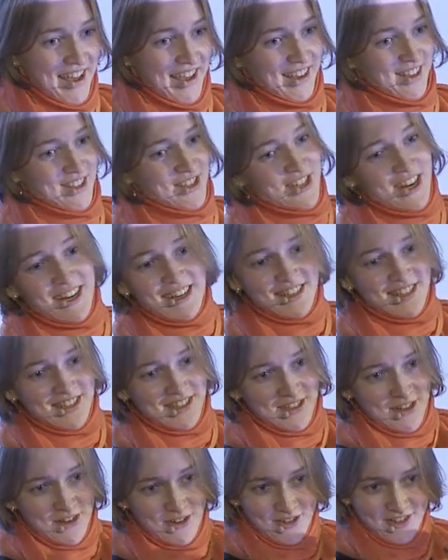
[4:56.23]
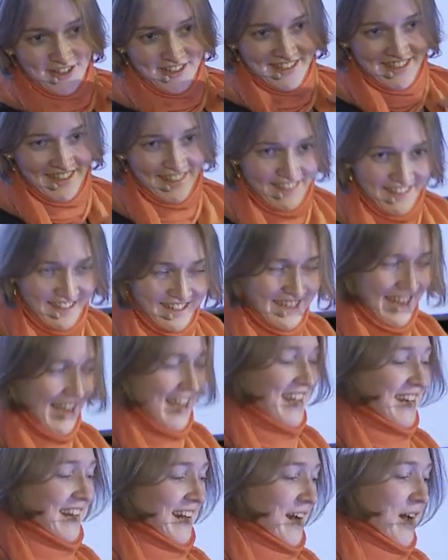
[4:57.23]
It just stores the
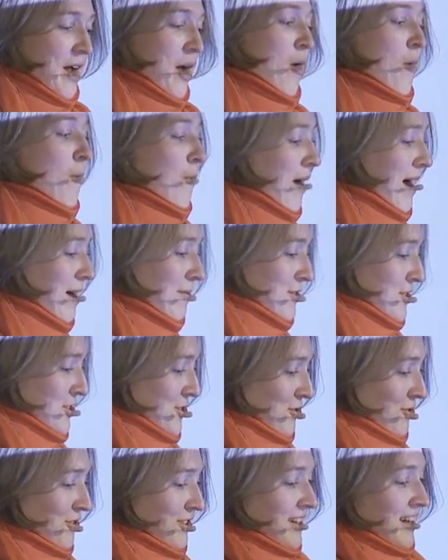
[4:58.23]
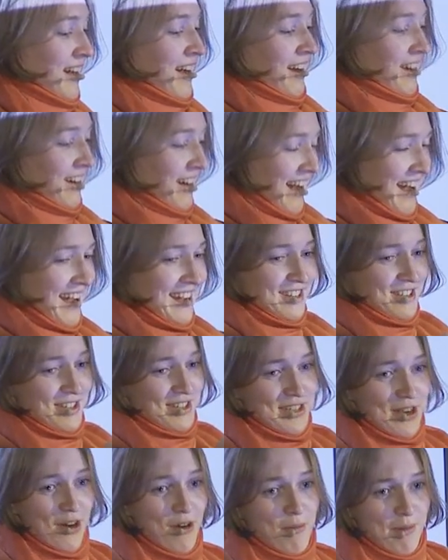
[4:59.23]
data. Why we should write
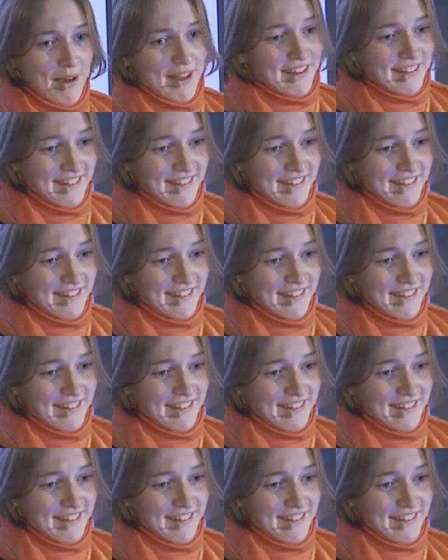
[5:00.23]
so many